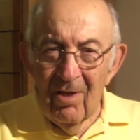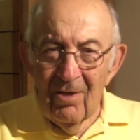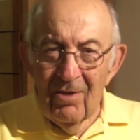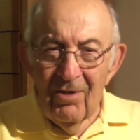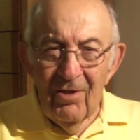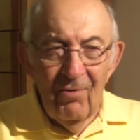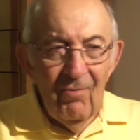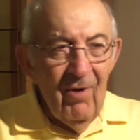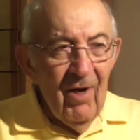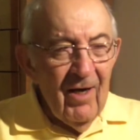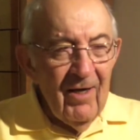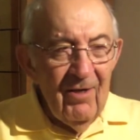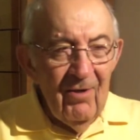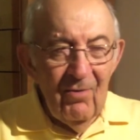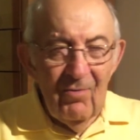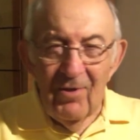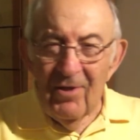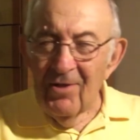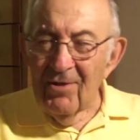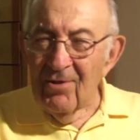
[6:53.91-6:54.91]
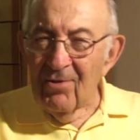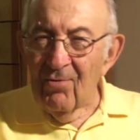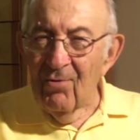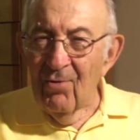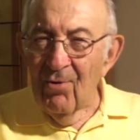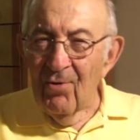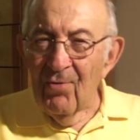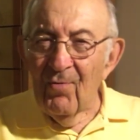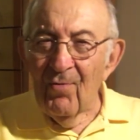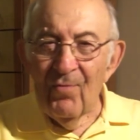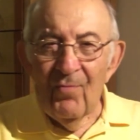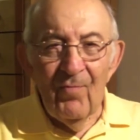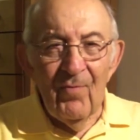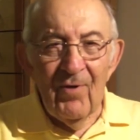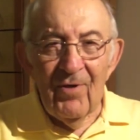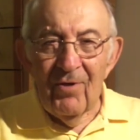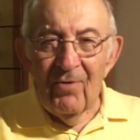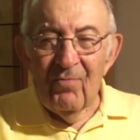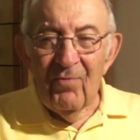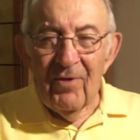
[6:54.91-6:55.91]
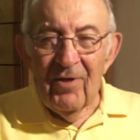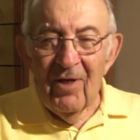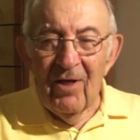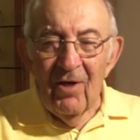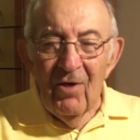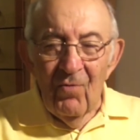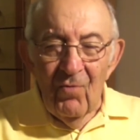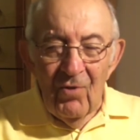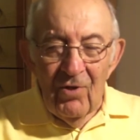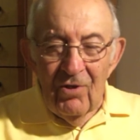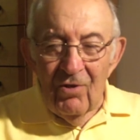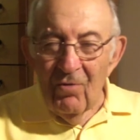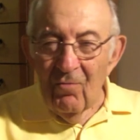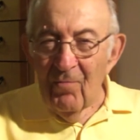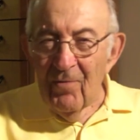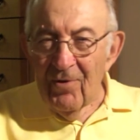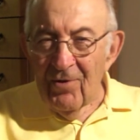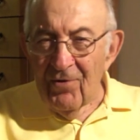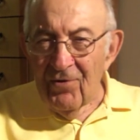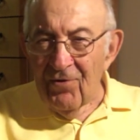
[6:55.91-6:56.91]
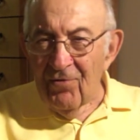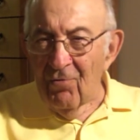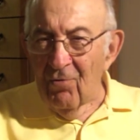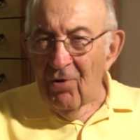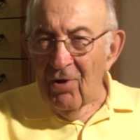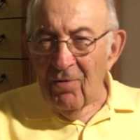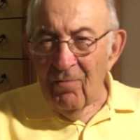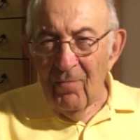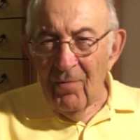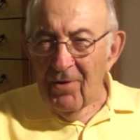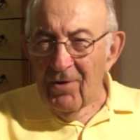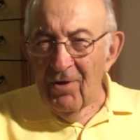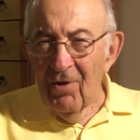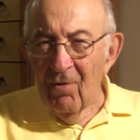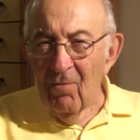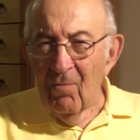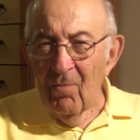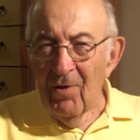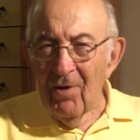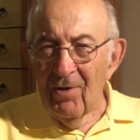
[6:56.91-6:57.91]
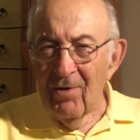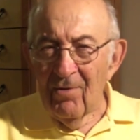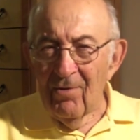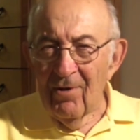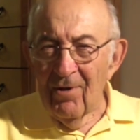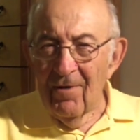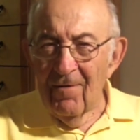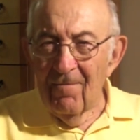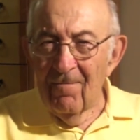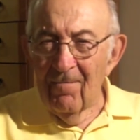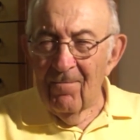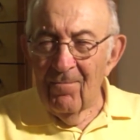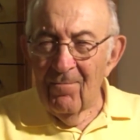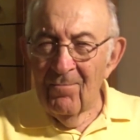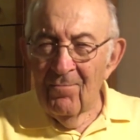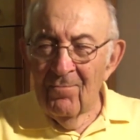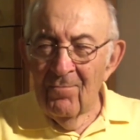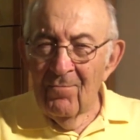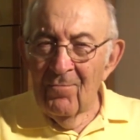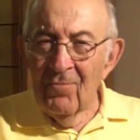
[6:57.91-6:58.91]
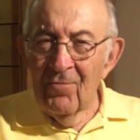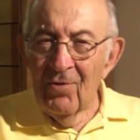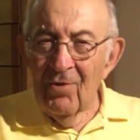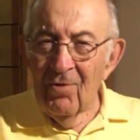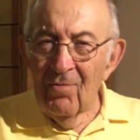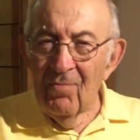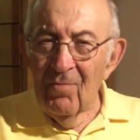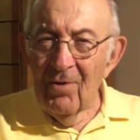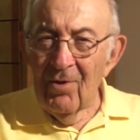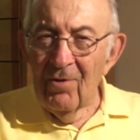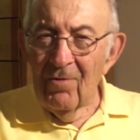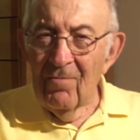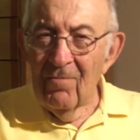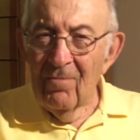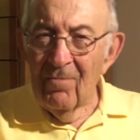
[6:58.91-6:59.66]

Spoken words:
No, I don't eat corn with butter. With a little bit of salt, but no butter. No butter.